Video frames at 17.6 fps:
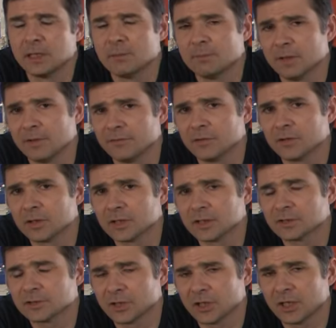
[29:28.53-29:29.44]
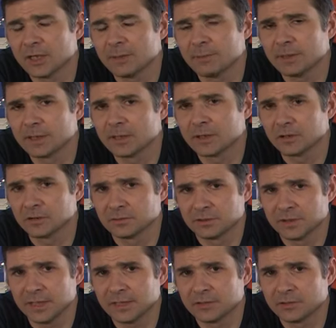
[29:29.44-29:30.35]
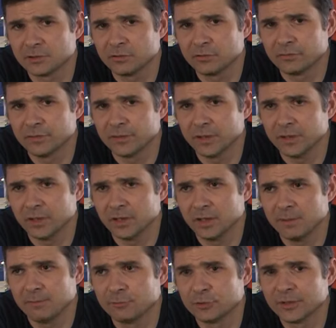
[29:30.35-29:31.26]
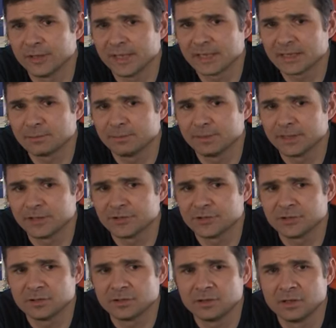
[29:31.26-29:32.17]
But if you look at time in the context of a marine expedition,